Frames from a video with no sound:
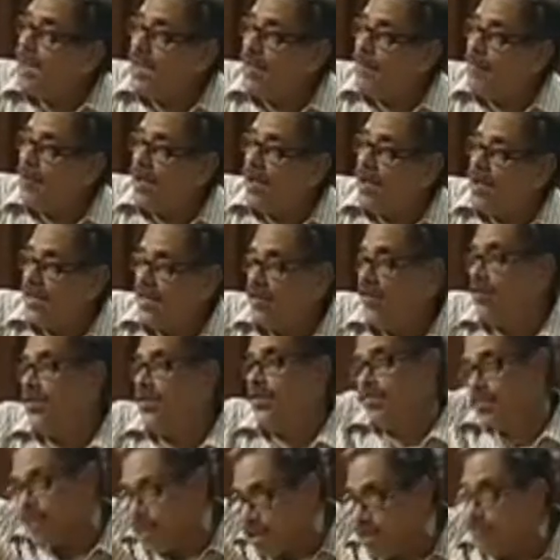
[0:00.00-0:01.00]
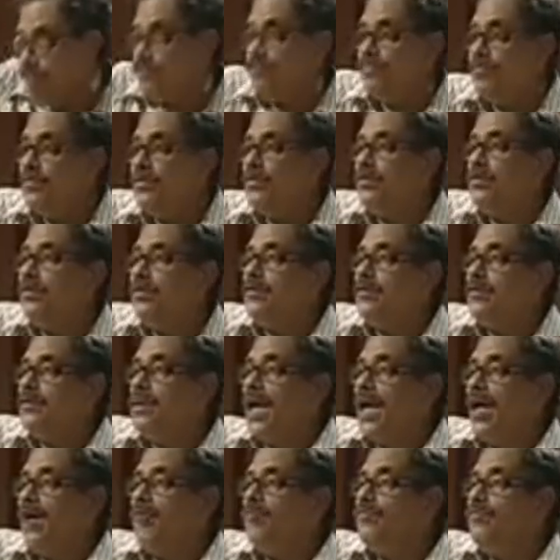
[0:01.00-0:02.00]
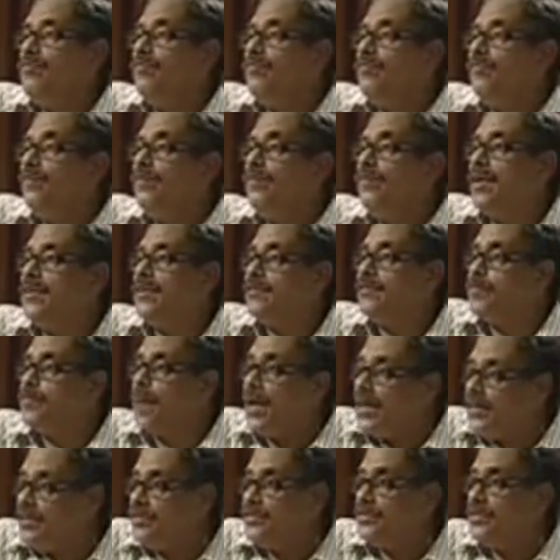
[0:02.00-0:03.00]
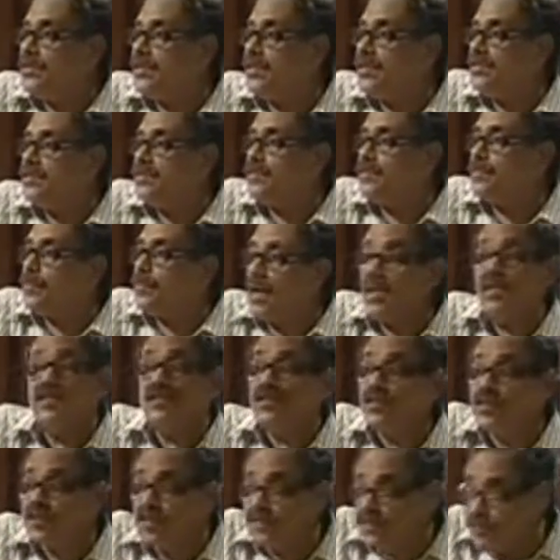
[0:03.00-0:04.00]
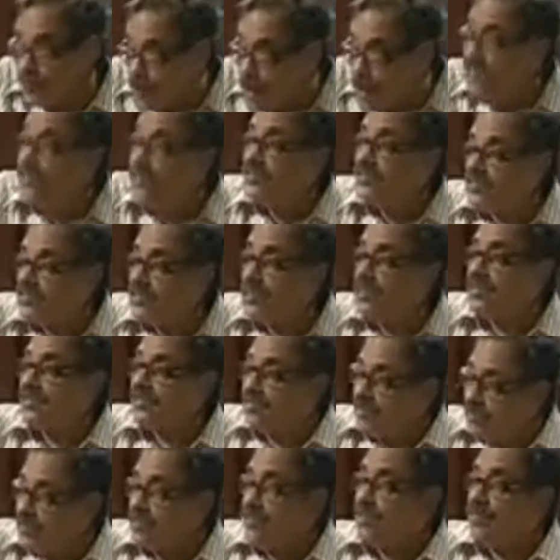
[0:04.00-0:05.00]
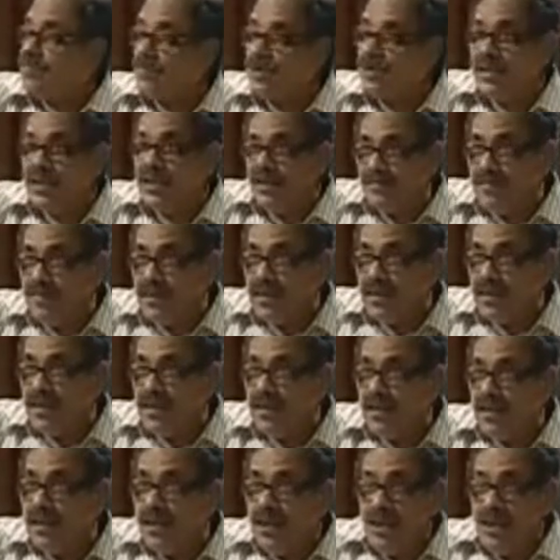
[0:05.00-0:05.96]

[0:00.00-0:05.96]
Malabar in order to keep down the prices of spices at a reasonable level.